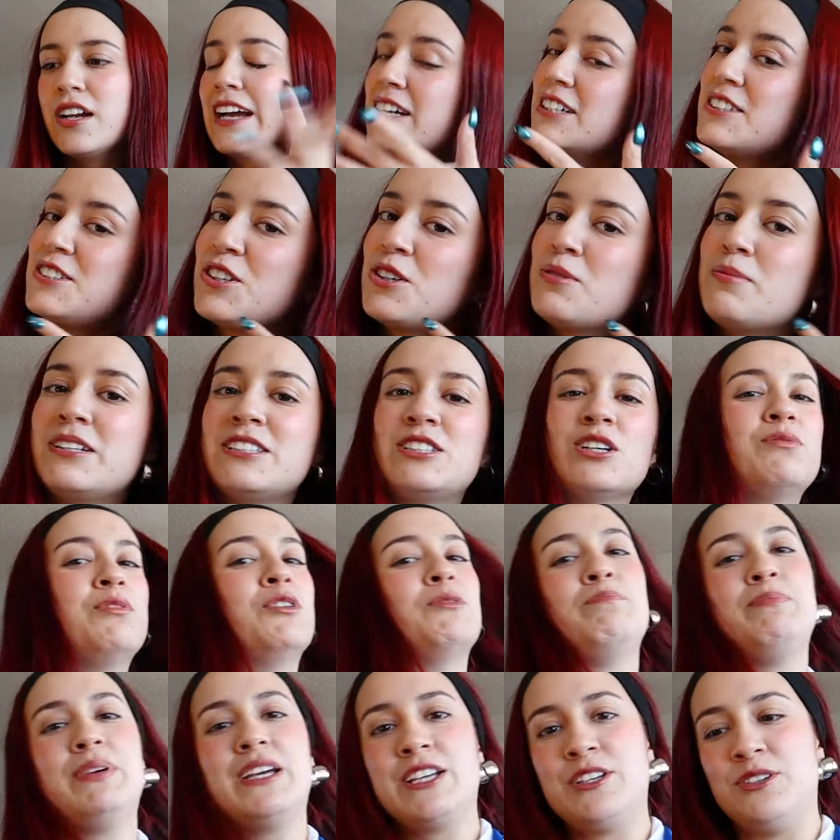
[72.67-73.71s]
I consider myself a
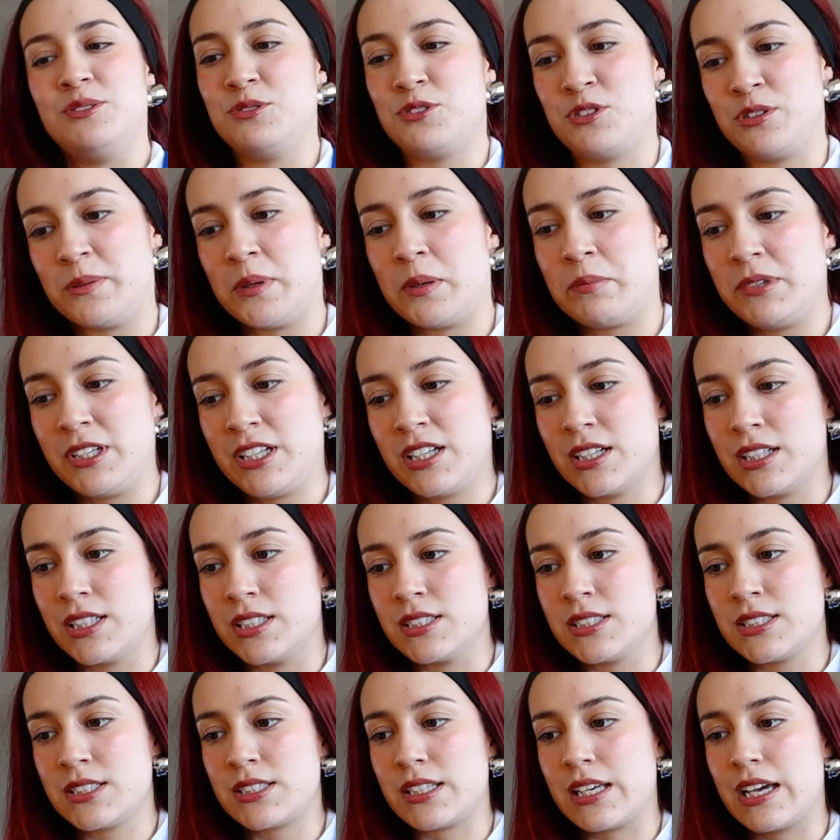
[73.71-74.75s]
big YouTuber
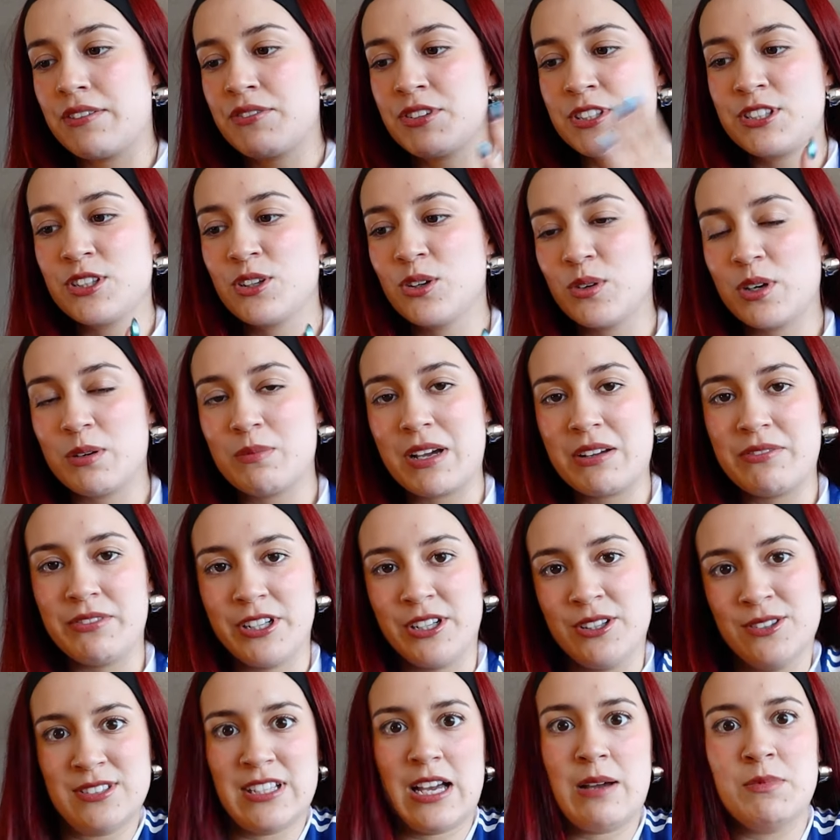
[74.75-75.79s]
because every single one of my
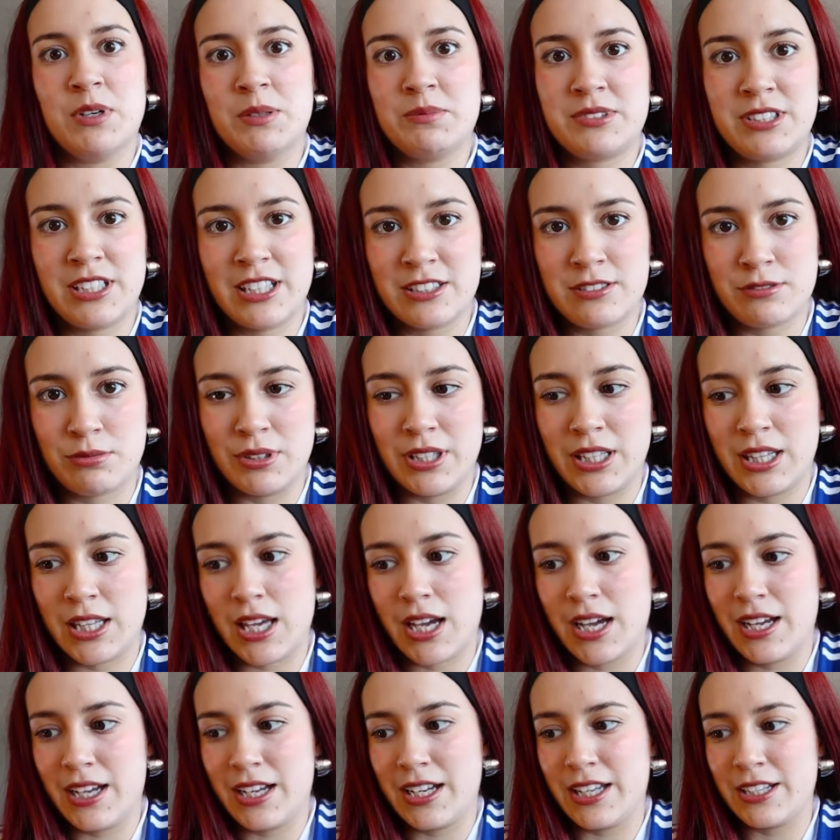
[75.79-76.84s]
videos I'm obsessed with
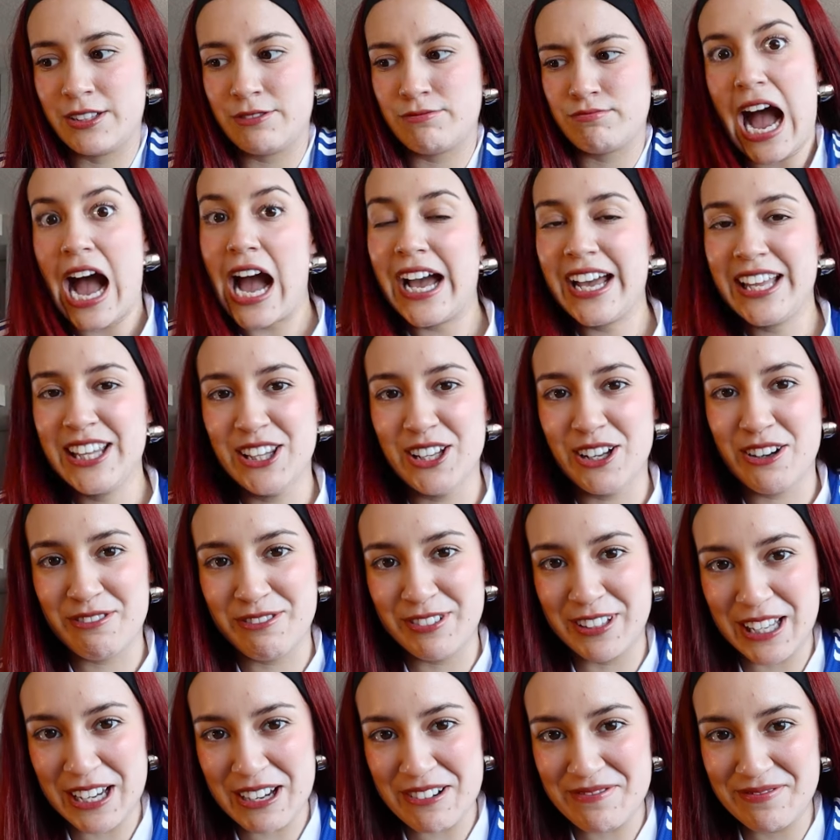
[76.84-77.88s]
and I
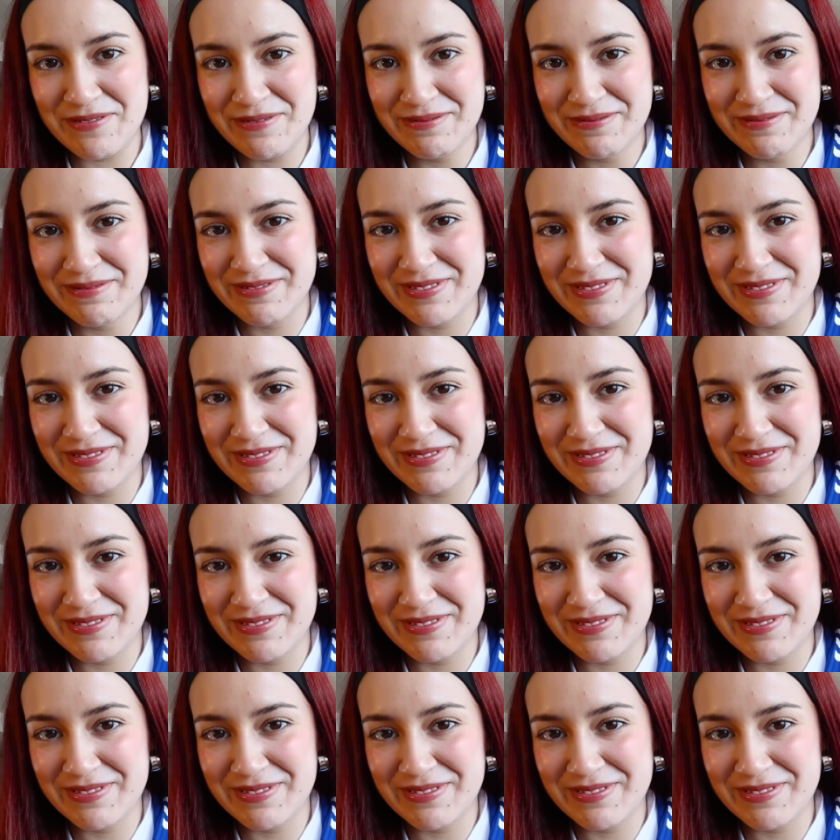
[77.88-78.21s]
love them.